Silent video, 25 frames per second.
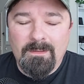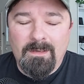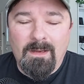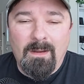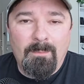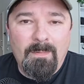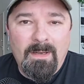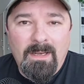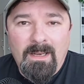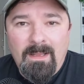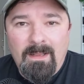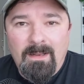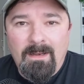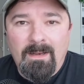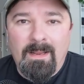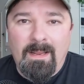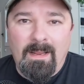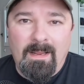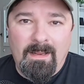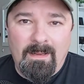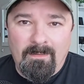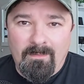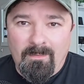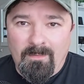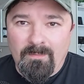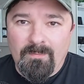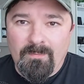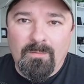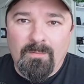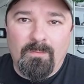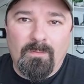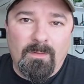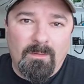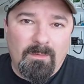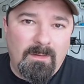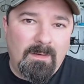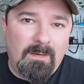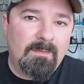coming in and also
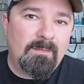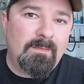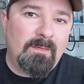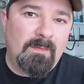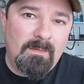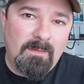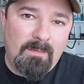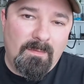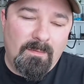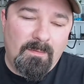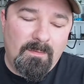realizing that